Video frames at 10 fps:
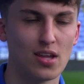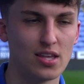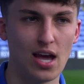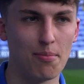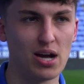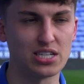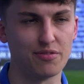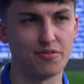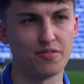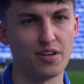Yeah,
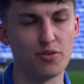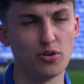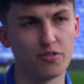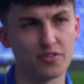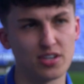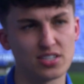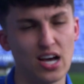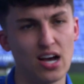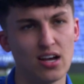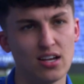massive. If you'd offered us
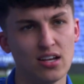that